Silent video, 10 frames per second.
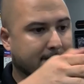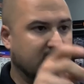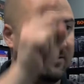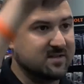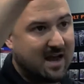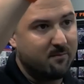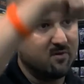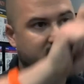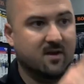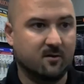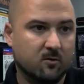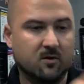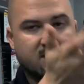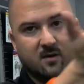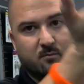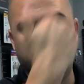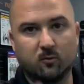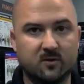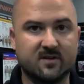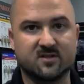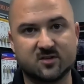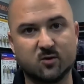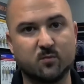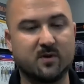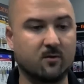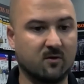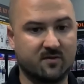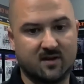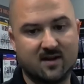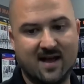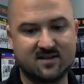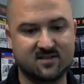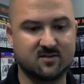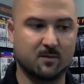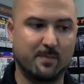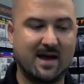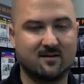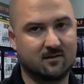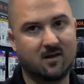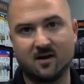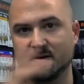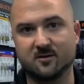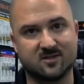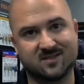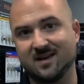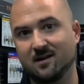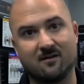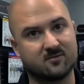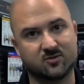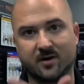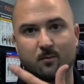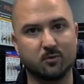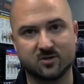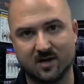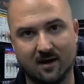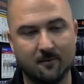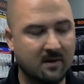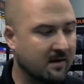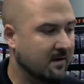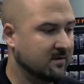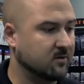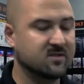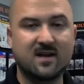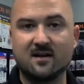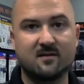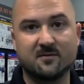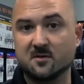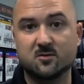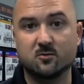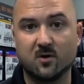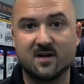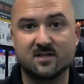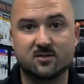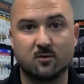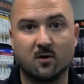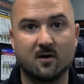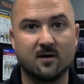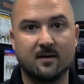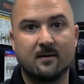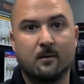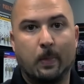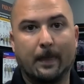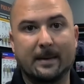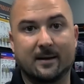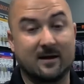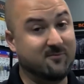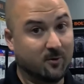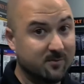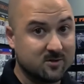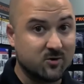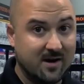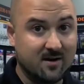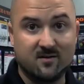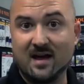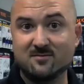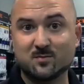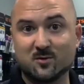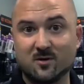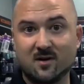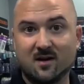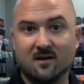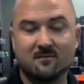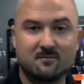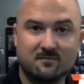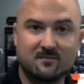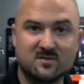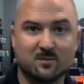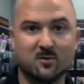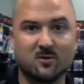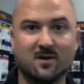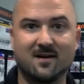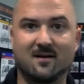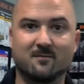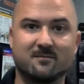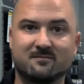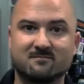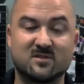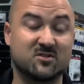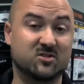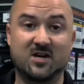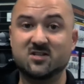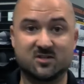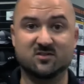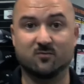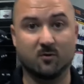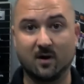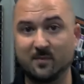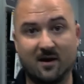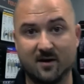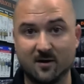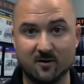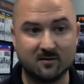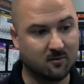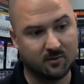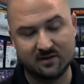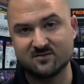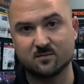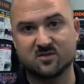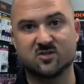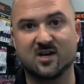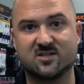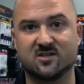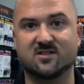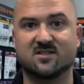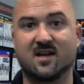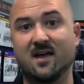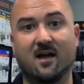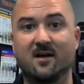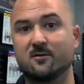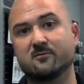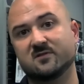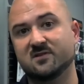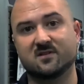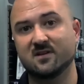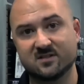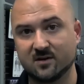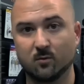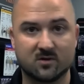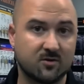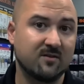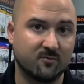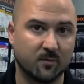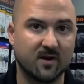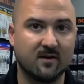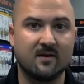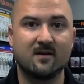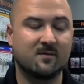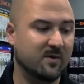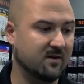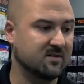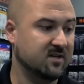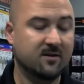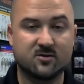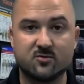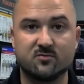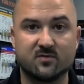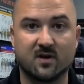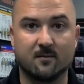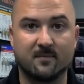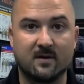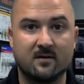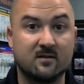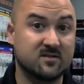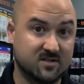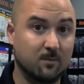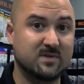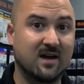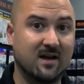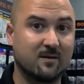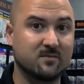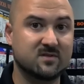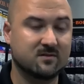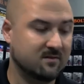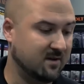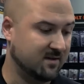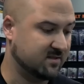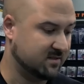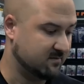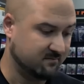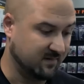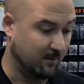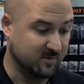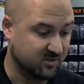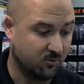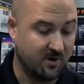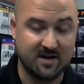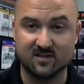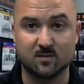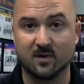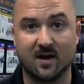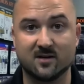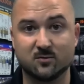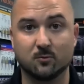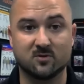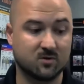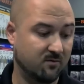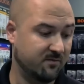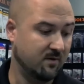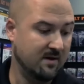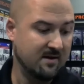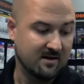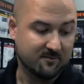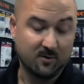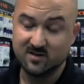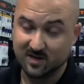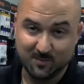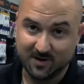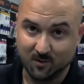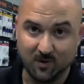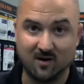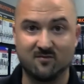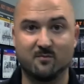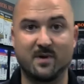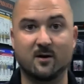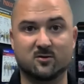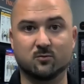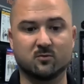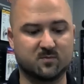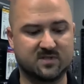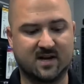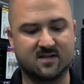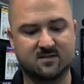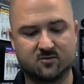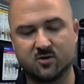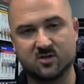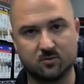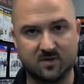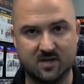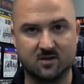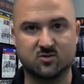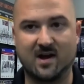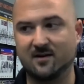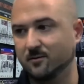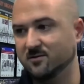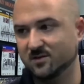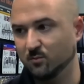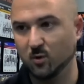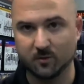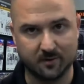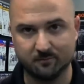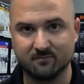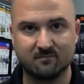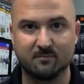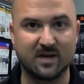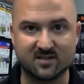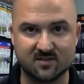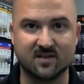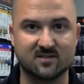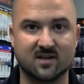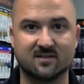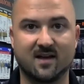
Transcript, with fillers: on the top of it, and hook it and pull it and scoop it, or if you can get access to the back of the lock, you just take it off and straight up push it out. So it's not nothing too crazy, too hard. Uh, if you're in the trade and you have some good, uh, some good, uh, suggestions for it, I'm down to hear it. Go and leave some suggestions and say, hey, I use this and this and it worked great for me. Because to tell you the truth, um, sometimes it's, I'm just creating some kind of tool. So if, if there is anybody aware of better tools besides traditional key extractors and the broken picks and things like